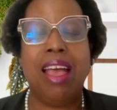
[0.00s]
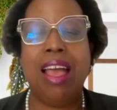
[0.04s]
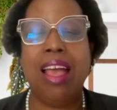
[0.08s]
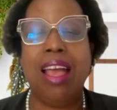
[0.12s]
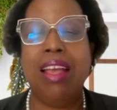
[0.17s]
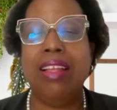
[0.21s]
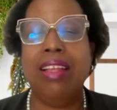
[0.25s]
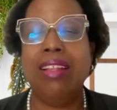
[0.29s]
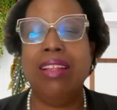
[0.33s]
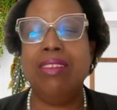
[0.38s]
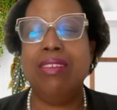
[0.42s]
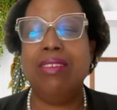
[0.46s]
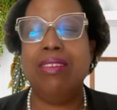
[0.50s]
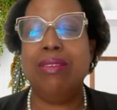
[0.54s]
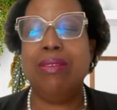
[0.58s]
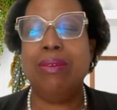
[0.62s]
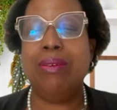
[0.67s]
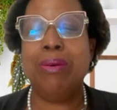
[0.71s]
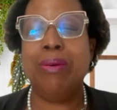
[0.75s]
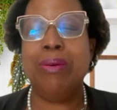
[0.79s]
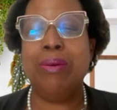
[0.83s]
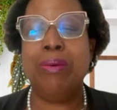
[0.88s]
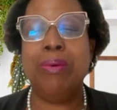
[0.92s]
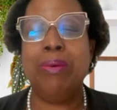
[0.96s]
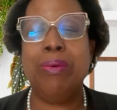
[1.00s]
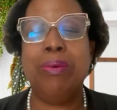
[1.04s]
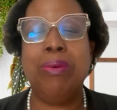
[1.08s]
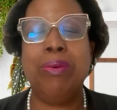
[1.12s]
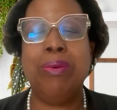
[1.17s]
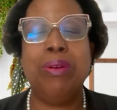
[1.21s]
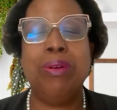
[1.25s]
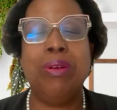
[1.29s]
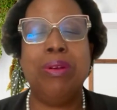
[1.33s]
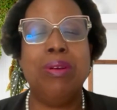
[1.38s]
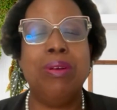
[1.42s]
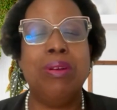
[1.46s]
And
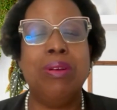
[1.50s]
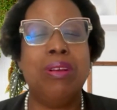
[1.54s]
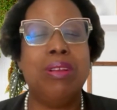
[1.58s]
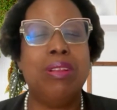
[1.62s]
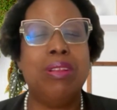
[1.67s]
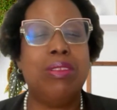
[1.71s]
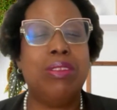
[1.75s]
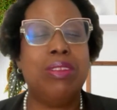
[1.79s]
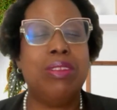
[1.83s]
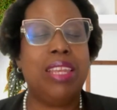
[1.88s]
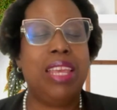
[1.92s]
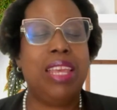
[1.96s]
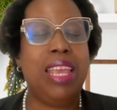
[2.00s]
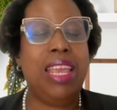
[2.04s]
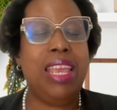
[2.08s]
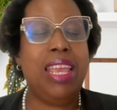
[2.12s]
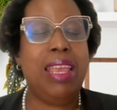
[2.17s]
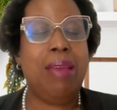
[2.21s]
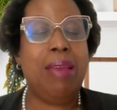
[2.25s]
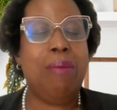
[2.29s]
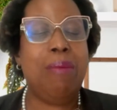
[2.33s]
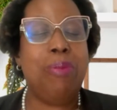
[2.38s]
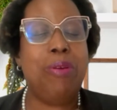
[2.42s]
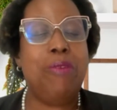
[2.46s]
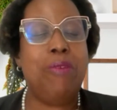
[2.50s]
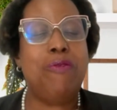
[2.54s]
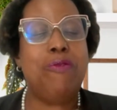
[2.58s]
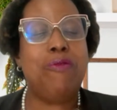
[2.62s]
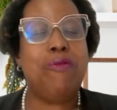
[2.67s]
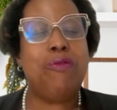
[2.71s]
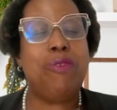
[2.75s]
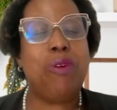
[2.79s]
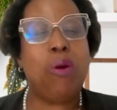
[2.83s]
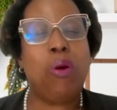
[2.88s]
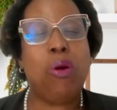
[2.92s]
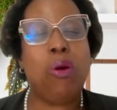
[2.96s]
so today,
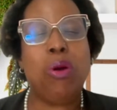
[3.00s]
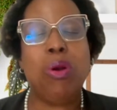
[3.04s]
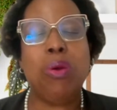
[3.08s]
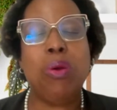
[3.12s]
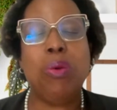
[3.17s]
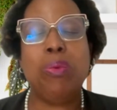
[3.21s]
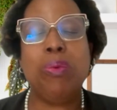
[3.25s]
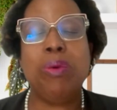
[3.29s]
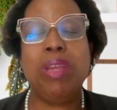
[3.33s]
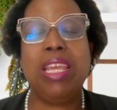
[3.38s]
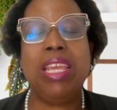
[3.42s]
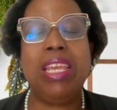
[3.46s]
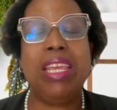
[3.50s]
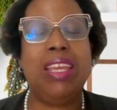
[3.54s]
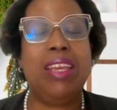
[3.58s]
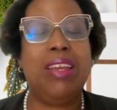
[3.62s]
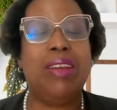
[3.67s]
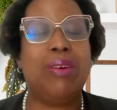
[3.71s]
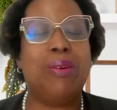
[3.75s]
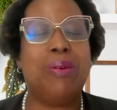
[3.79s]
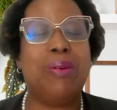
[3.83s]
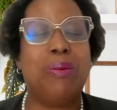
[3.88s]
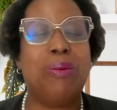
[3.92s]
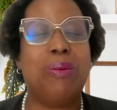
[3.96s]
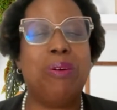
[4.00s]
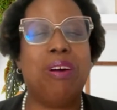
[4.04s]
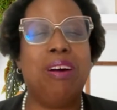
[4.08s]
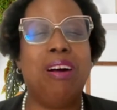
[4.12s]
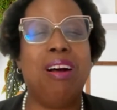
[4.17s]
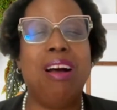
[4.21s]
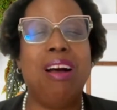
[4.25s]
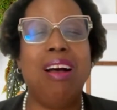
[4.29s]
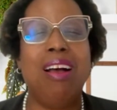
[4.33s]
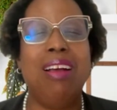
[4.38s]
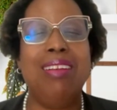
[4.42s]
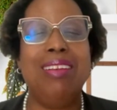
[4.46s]
before we go
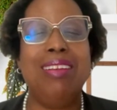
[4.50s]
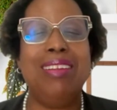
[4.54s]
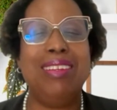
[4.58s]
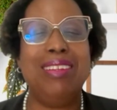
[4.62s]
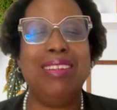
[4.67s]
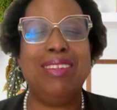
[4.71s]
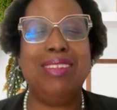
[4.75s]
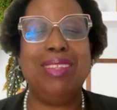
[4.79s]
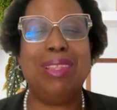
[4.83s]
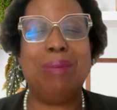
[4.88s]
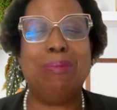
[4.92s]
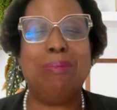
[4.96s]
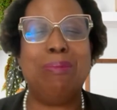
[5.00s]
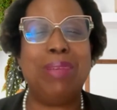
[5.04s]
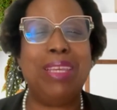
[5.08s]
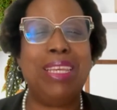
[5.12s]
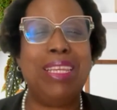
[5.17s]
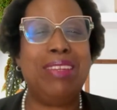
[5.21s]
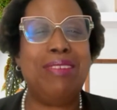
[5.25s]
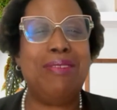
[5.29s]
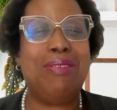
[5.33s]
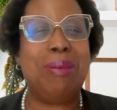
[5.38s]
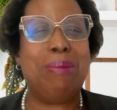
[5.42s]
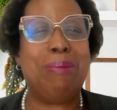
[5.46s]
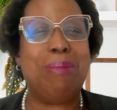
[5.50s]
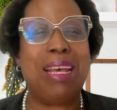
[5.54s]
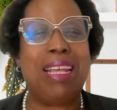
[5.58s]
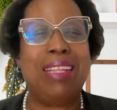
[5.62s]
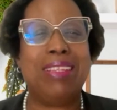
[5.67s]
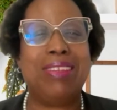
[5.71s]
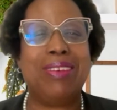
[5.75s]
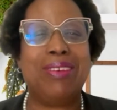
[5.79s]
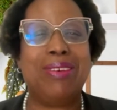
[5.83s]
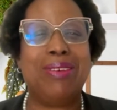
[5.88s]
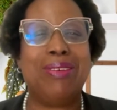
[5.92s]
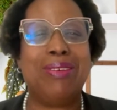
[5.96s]
on to the meat of the
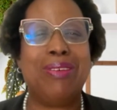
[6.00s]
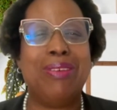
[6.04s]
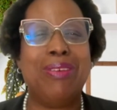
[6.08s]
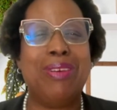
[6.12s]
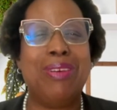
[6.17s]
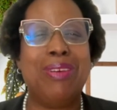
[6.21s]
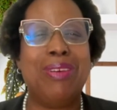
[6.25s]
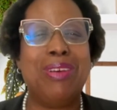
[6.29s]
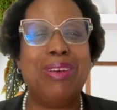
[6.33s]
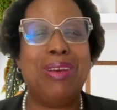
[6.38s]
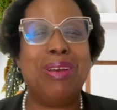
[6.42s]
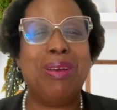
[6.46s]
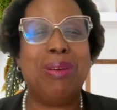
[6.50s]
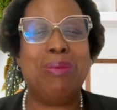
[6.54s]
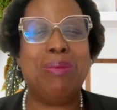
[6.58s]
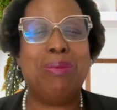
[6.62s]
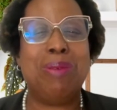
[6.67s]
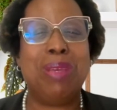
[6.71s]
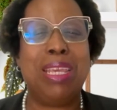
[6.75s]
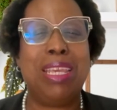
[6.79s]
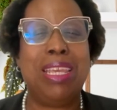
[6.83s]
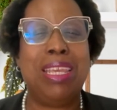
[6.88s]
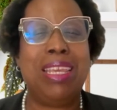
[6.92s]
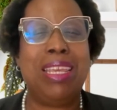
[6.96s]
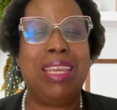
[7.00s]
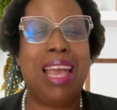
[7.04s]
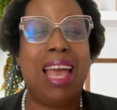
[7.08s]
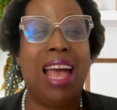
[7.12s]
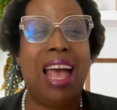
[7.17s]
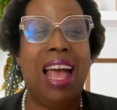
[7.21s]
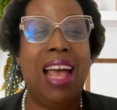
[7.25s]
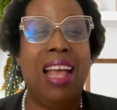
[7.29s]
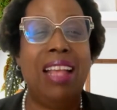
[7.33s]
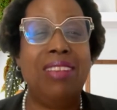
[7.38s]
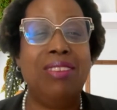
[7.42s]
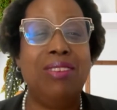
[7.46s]
matter,
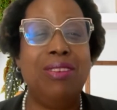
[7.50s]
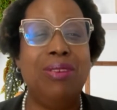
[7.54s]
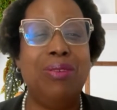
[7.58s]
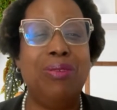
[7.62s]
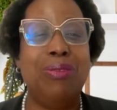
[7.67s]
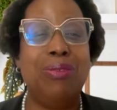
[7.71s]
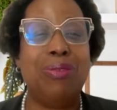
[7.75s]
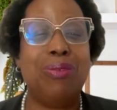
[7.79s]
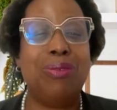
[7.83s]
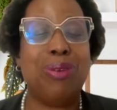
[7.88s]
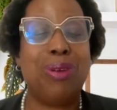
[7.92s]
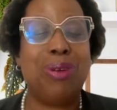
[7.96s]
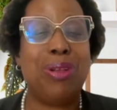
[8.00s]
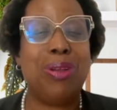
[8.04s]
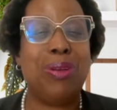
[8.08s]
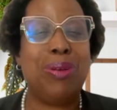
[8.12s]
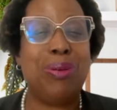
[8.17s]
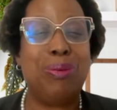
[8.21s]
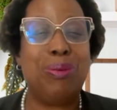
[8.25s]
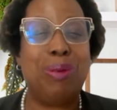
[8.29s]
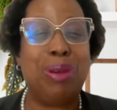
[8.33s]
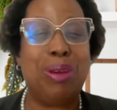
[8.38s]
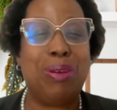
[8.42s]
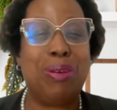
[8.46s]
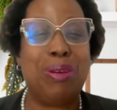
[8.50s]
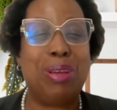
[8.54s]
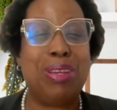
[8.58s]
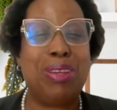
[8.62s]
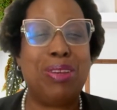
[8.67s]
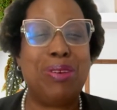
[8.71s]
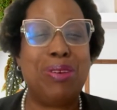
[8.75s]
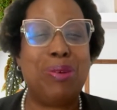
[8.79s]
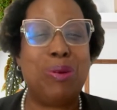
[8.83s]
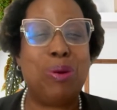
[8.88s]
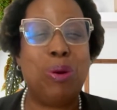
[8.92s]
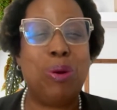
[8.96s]
as usual, we are going
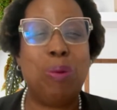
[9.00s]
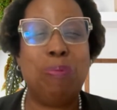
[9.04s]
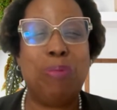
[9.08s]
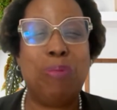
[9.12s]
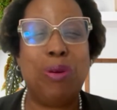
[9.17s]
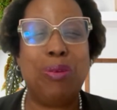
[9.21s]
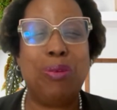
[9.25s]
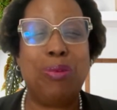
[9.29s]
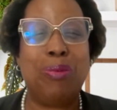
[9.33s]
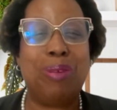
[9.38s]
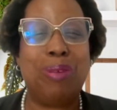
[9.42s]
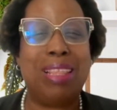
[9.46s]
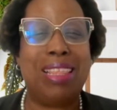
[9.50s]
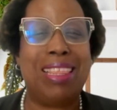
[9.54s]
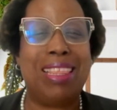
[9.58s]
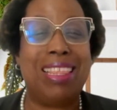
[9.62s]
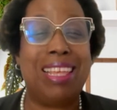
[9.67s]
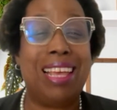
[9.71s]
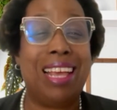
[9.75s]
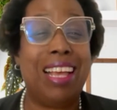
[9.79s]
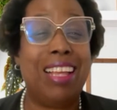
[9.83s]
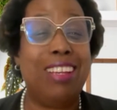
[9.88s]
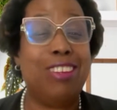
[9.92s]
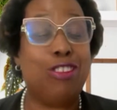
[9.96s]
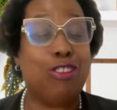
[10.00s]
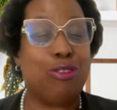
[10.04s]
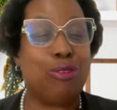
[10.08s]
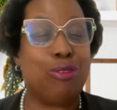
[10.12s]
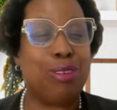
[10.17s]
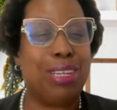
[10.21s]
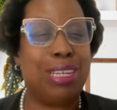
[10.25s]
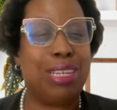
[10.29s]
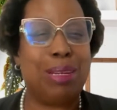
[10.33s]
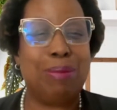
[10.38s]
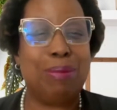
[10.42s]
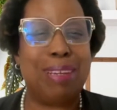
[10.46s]
to open with a
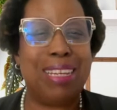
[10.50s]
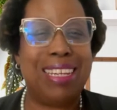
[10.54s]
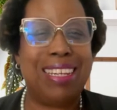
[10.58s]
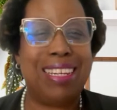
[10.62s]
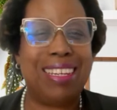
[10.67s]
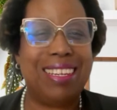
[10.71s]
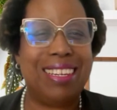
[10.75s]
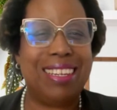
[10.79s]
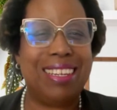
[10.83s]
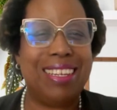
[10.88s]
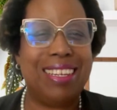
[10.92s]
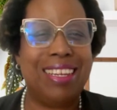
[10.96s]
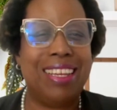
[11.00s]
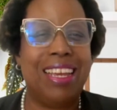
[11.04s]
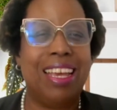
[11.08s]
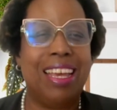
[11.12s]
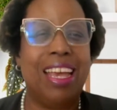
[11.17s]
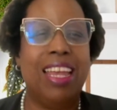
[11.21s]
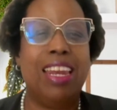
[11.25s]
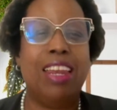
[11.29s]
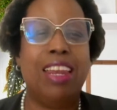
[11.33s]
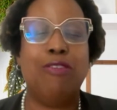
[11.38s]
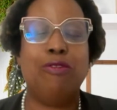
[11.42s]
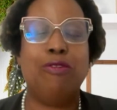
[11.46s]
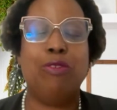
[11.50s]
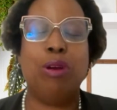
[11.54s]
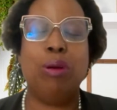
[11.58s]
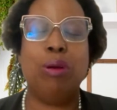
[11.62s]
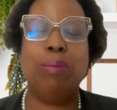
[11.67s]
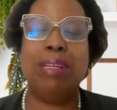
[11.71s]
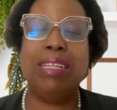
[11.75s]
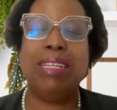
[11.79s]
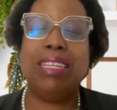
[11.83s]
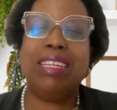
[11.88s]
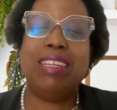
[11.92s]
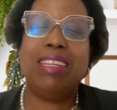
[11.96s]
treatment, an
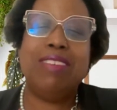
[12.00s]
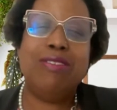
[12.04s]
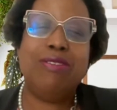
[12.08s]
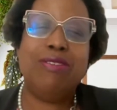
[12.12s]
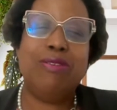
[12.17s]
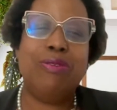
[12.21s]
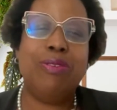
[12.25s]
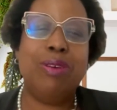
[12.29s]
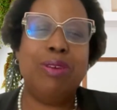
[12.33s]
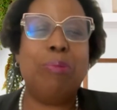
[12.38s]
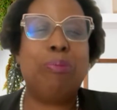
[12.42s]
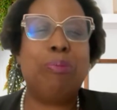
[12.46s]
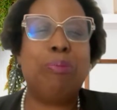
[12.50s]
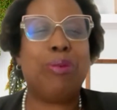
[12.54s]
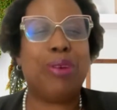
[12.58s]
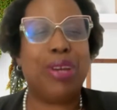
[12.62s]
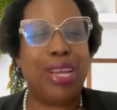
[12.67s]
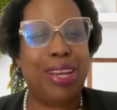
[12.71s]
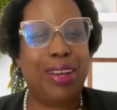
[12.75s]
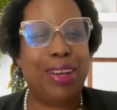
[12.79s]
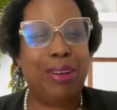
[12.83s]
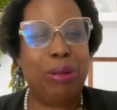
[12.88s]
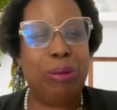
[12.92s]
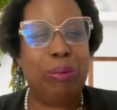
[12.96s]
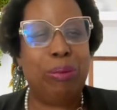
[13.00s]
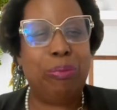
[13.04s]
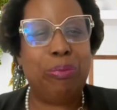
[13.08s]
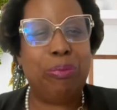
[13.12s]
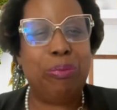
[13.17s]
affirmative prayer.